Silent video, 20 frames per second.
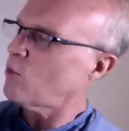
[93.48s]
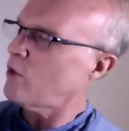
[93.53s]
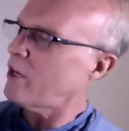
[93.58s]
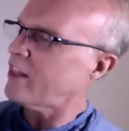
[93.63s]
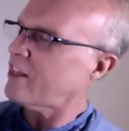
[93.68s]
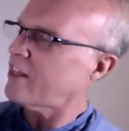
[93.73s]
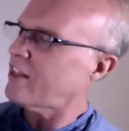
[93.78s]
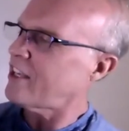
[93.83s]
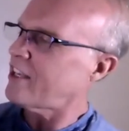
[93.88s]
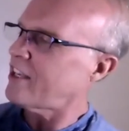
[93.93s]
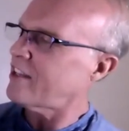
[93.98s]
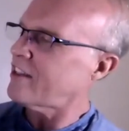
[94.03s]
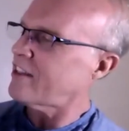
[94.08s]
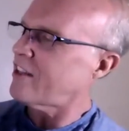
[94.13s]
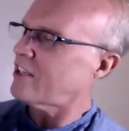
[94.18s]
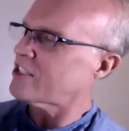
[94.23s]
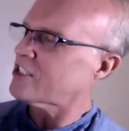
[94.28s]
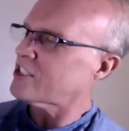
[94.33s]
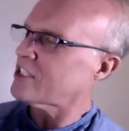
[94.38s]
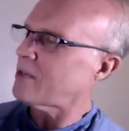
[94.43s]
with the,
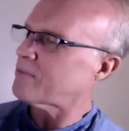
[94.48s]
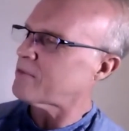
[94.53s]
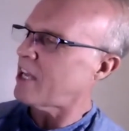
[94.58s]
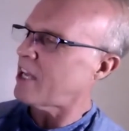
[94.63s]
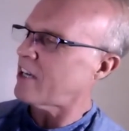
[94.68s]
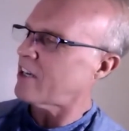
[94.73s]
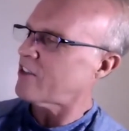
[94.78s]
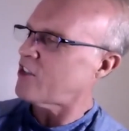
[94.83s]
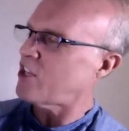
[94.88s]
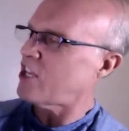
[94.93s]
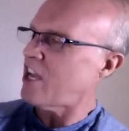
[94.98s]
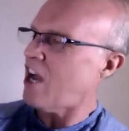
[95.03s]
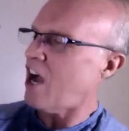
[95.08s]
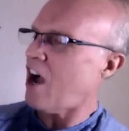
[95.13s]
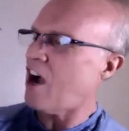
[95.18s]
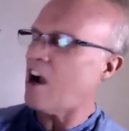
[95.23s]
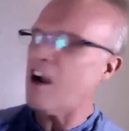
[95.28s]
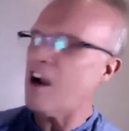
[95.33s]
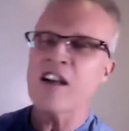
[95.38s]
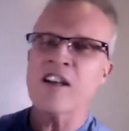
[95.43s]
the subtitle, the
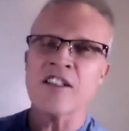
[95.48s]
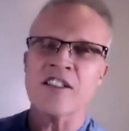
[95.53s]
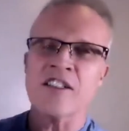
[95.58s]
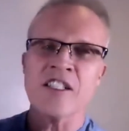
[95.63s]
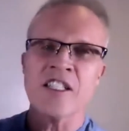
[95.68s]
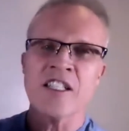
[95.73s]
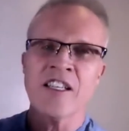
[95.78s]
art